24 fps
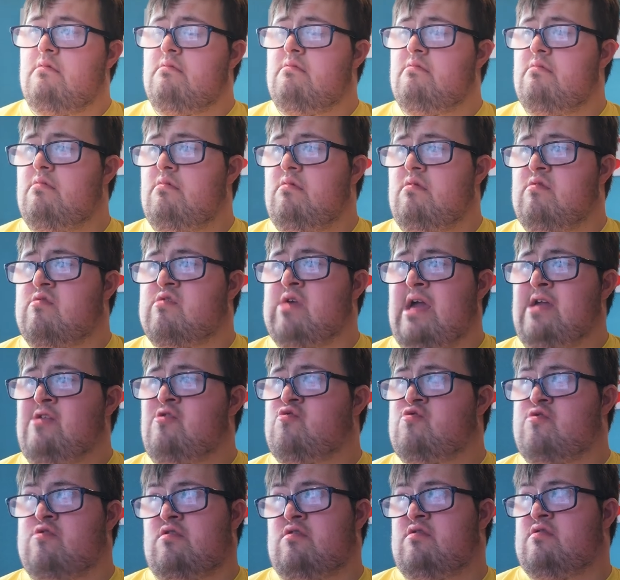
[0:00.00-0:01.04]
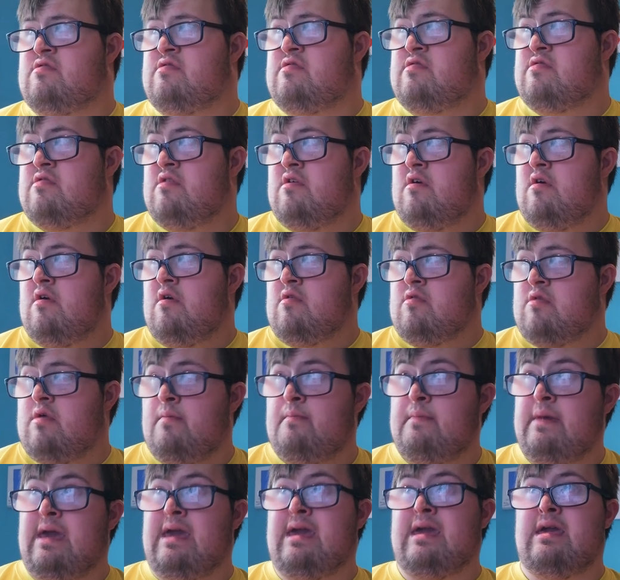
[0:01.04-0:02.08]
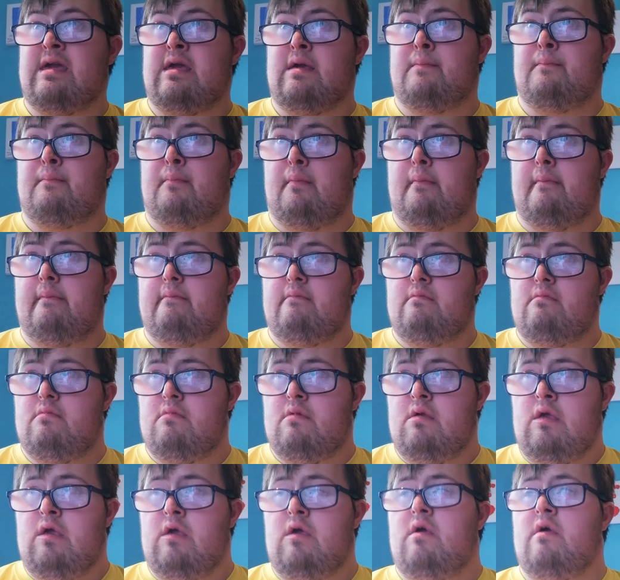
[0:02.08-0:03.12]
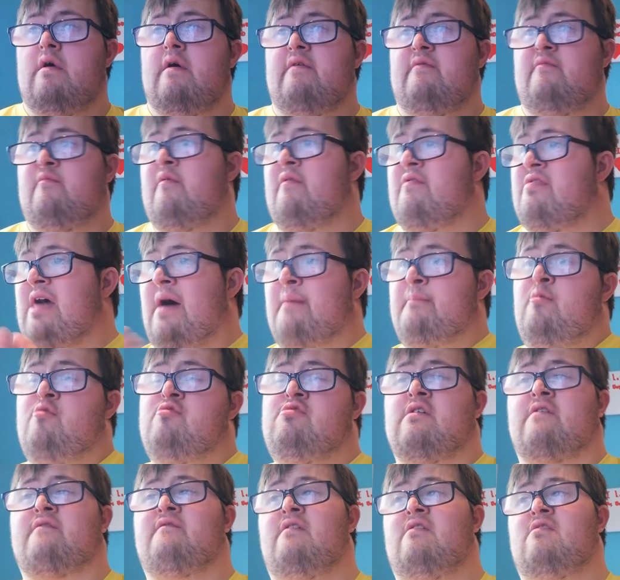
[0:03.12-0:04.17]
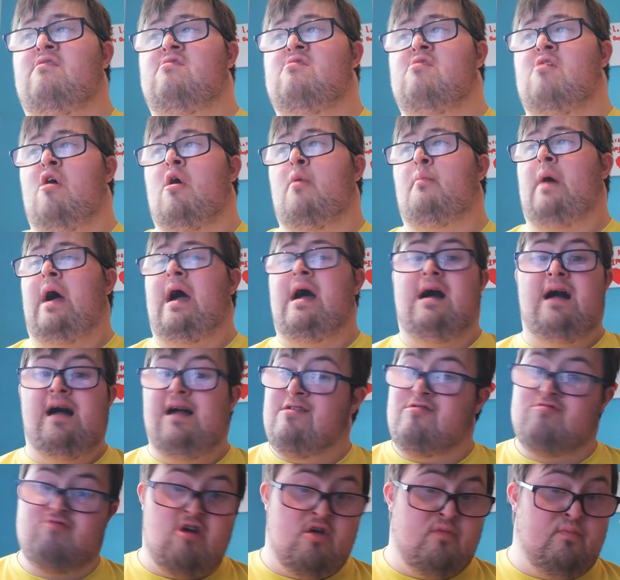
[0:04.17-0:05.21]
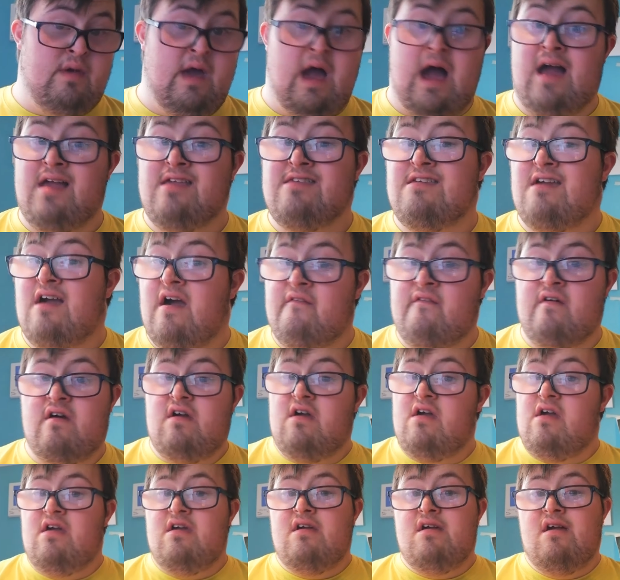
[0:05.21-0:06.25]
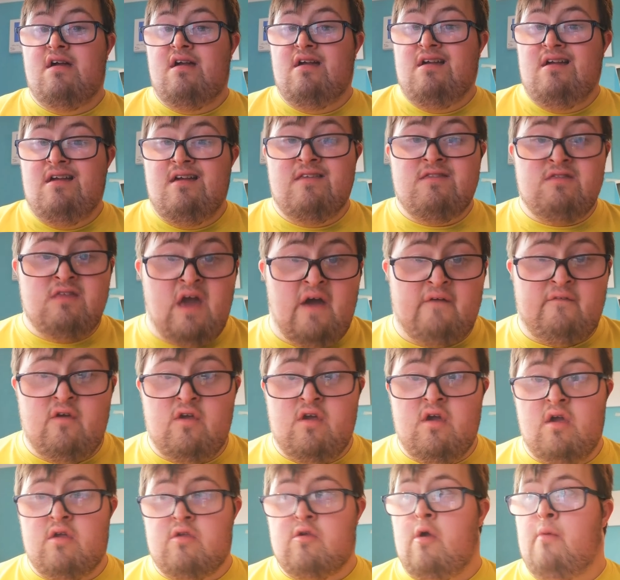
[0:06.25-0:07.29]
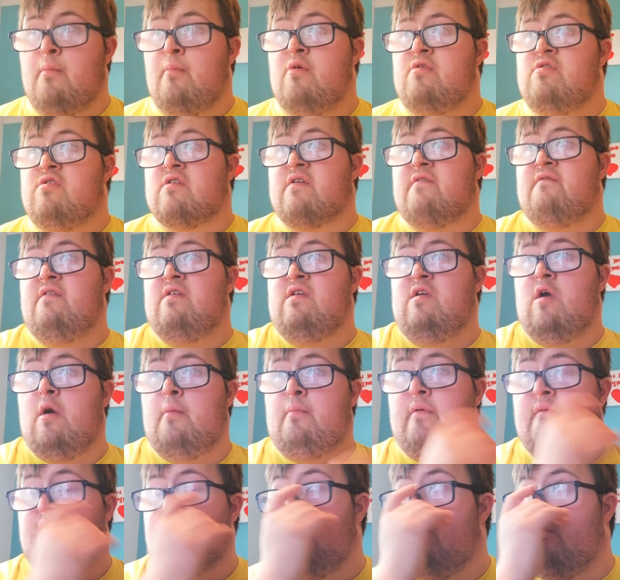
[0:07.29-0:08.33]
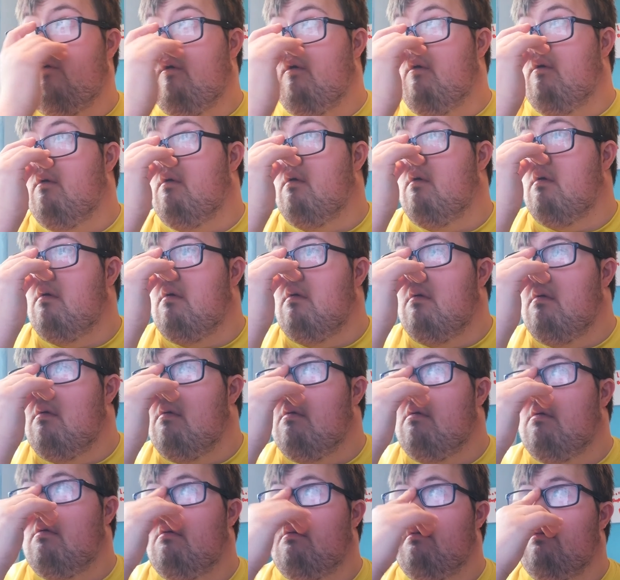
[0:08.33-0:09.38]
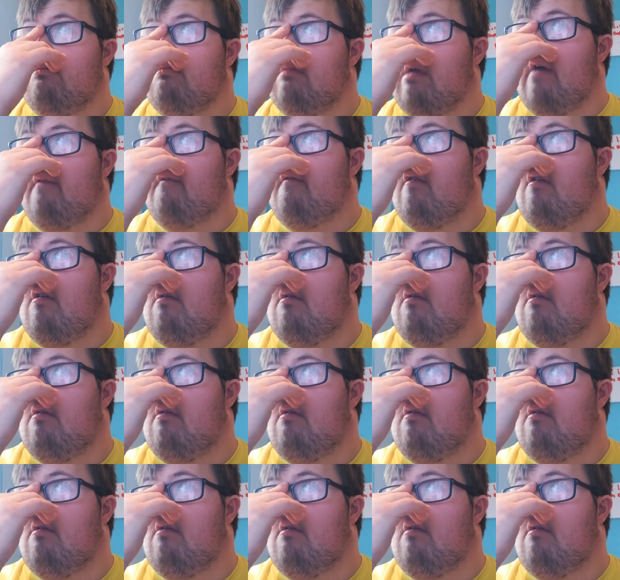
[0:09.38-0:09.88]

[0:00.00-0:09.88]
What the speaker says: tensions to me for that music video, but trust me, I never did a music video before. Never.